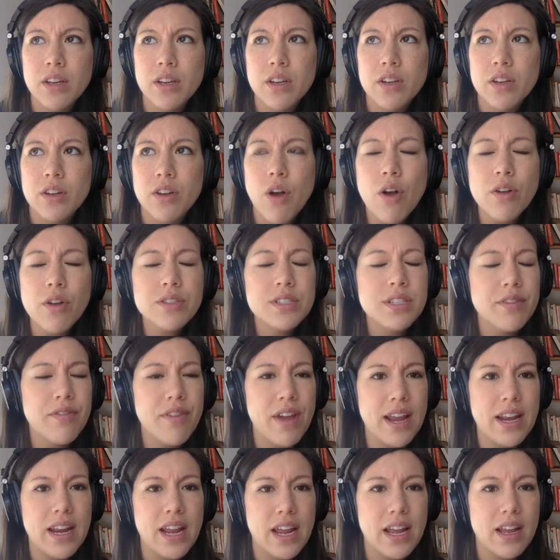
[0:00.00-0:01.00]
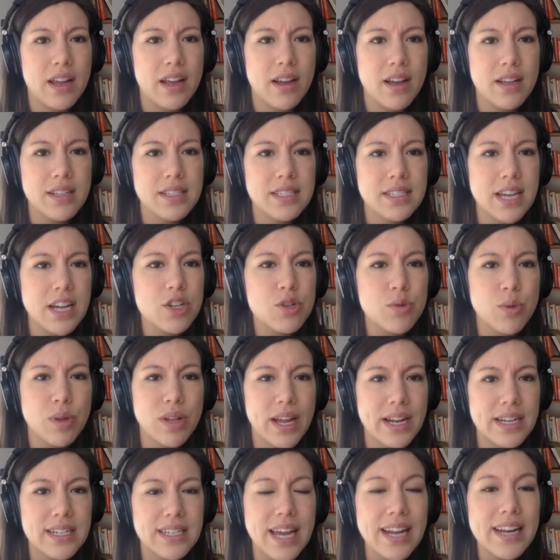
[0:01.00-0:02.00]
cultivating a sexual
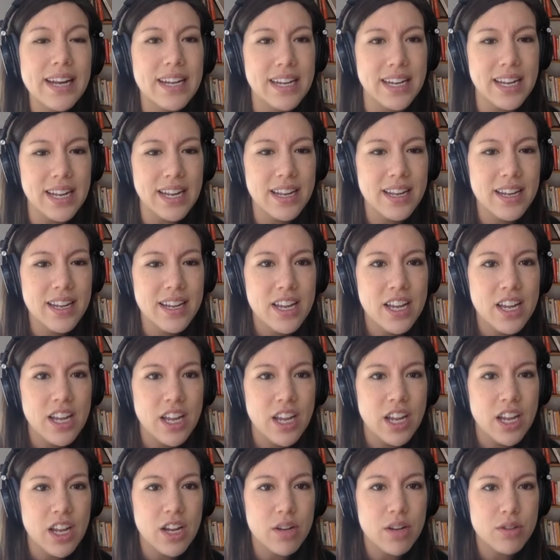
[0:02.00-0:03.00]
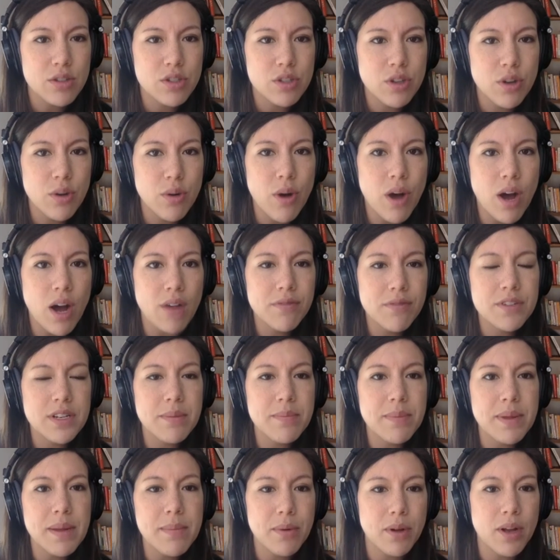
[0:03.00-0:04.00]
identity you know so
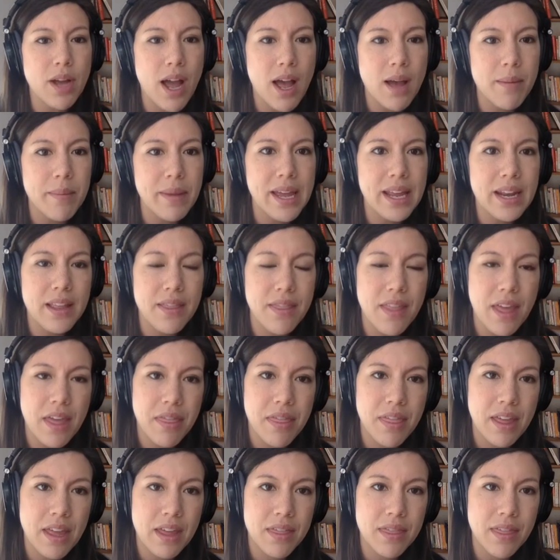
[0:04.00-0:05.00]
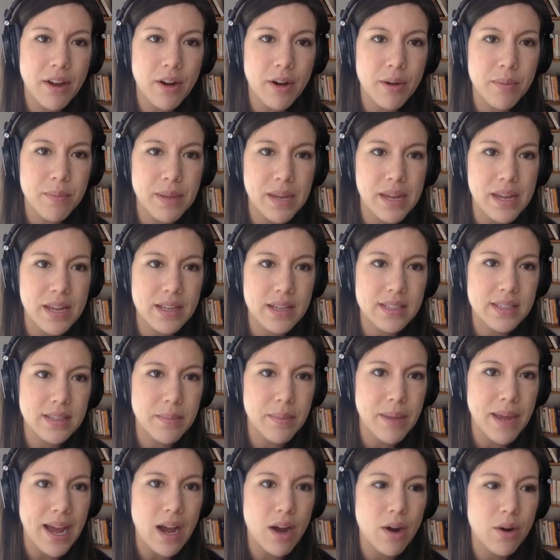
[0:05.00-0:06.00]
often people come in and they think therapy is
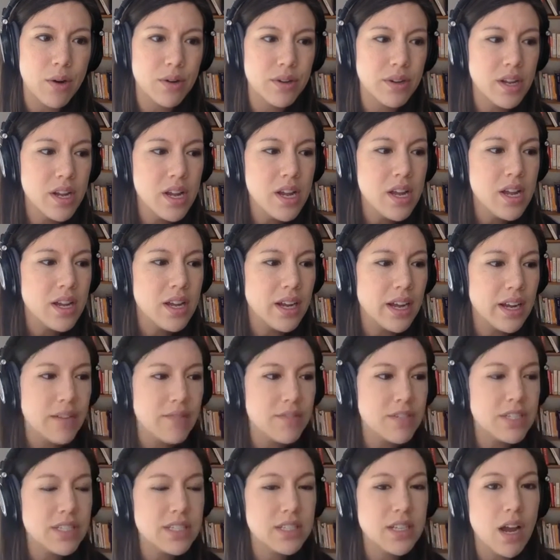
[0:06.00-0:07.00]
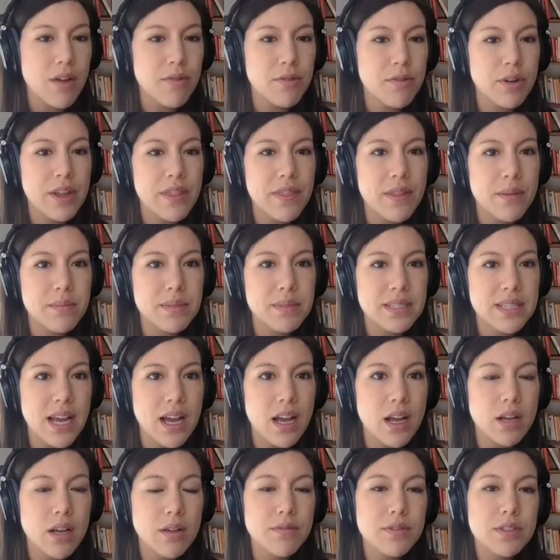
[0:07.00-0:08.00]
about kind of discovering
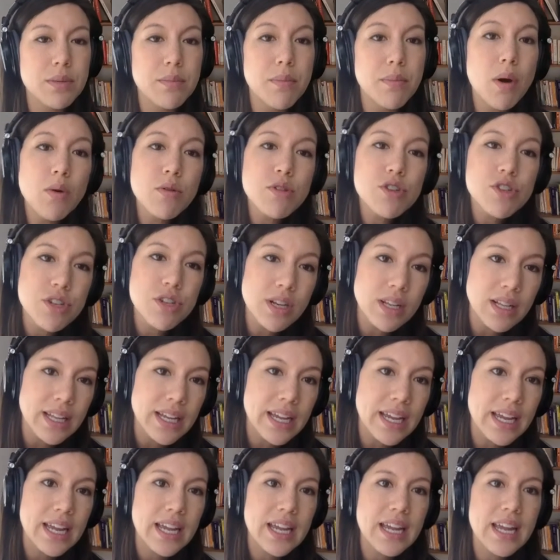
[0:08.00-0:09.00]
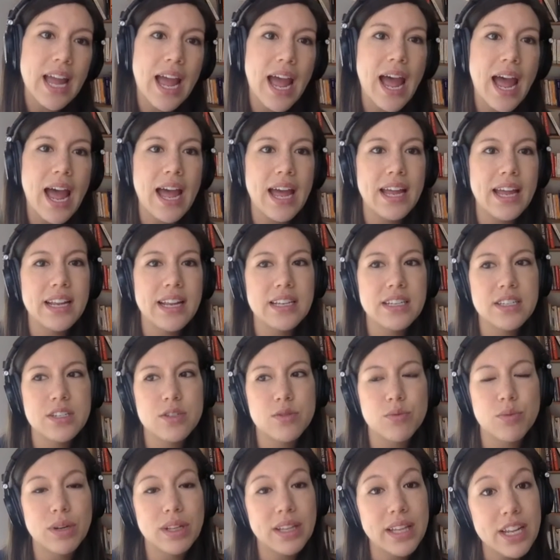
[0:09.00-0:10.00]
themselves emotionally and
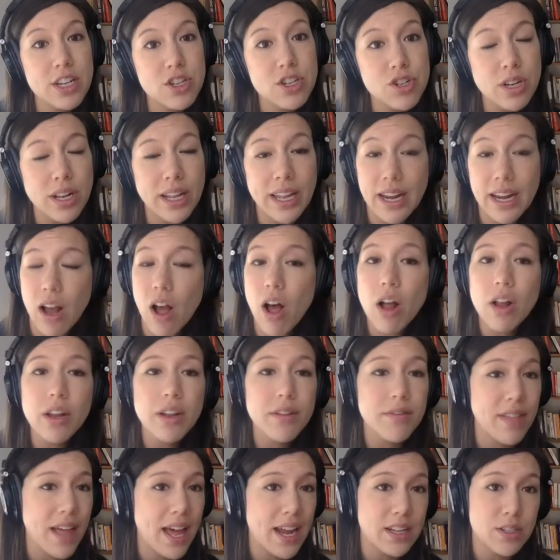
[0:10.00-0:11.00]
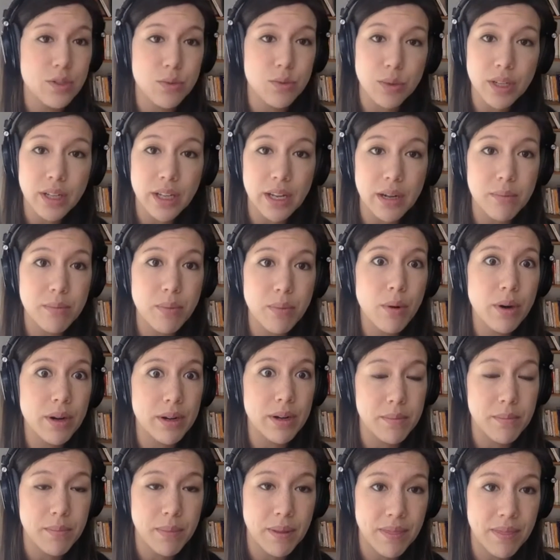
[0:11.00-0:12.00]
relationally and all of that is really
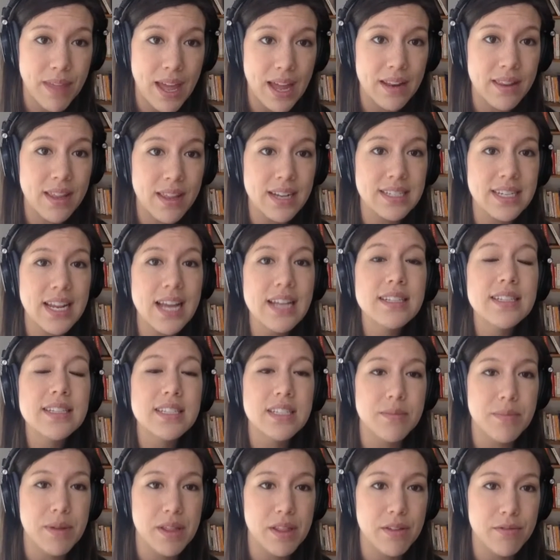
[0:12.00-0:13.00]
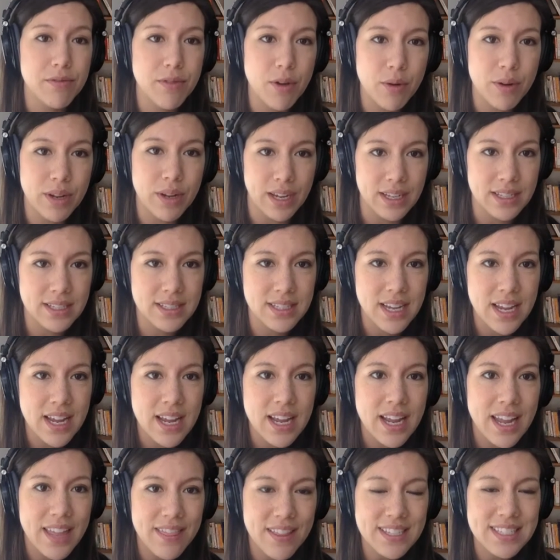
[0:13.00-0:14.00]
important but that that tends to be the focus
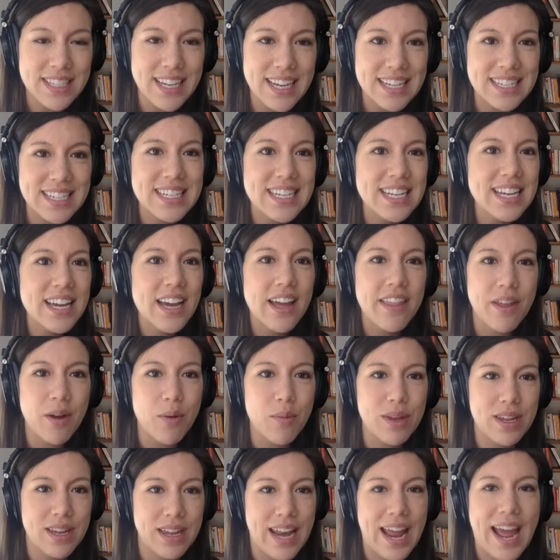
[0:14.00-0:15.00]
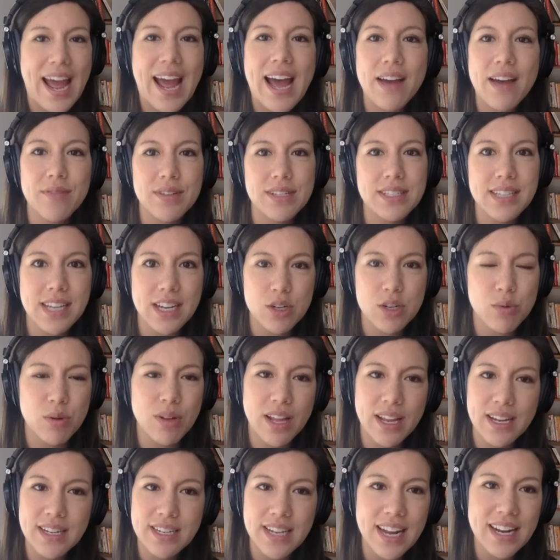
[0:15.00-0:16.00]
and this idea that we could have a sexual
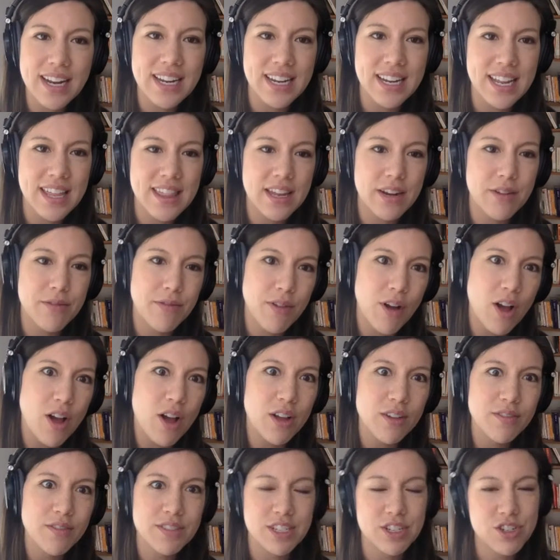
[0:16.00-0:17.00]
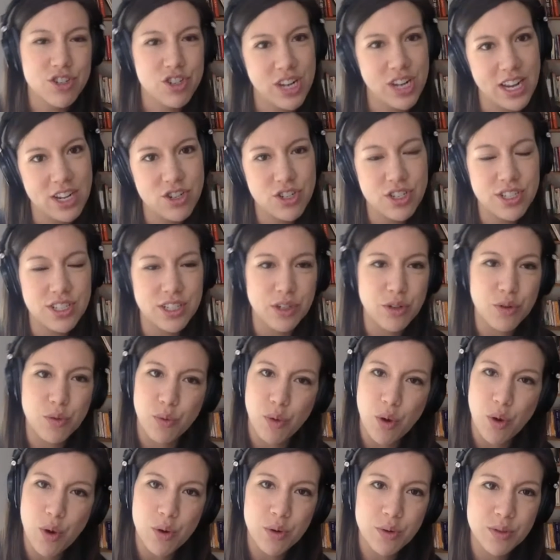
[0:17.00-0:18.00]
identity that evolves and changes and
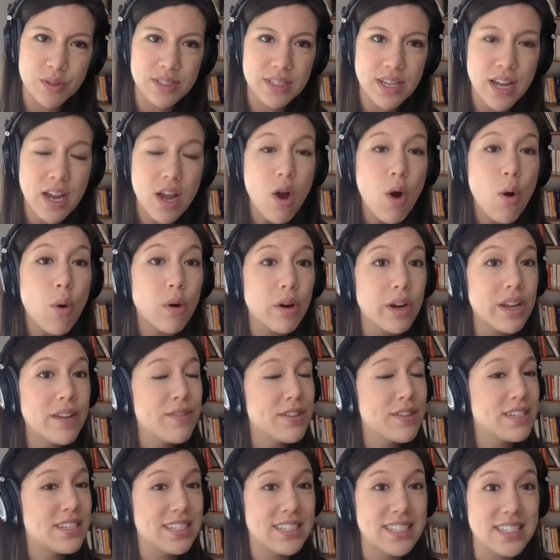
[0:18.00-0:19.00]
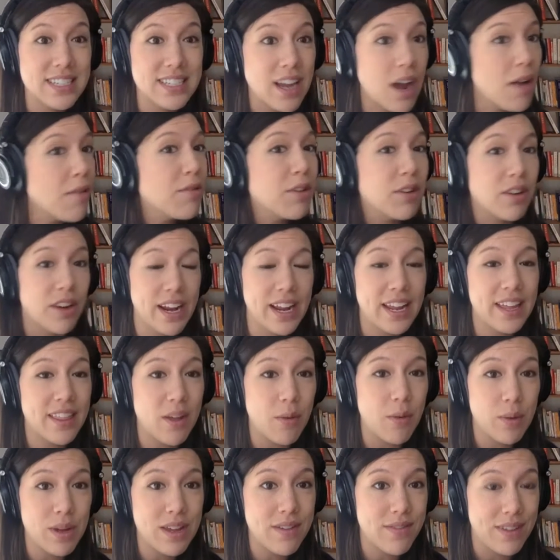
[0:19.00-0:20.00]
grows or even discovering
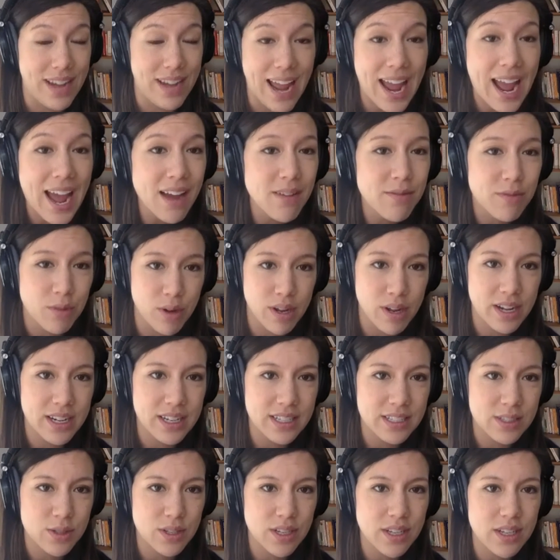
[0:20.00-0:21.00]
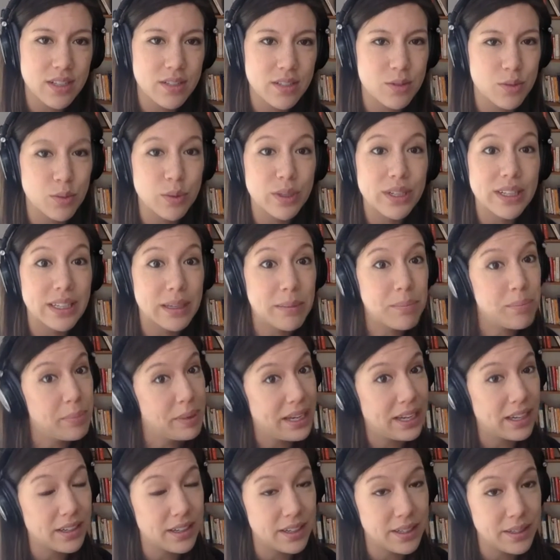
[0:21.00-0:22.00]
that we even have one is is really
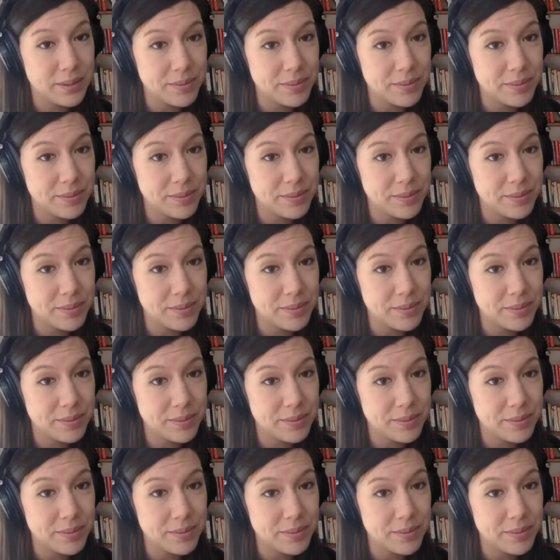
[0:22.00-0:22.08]
big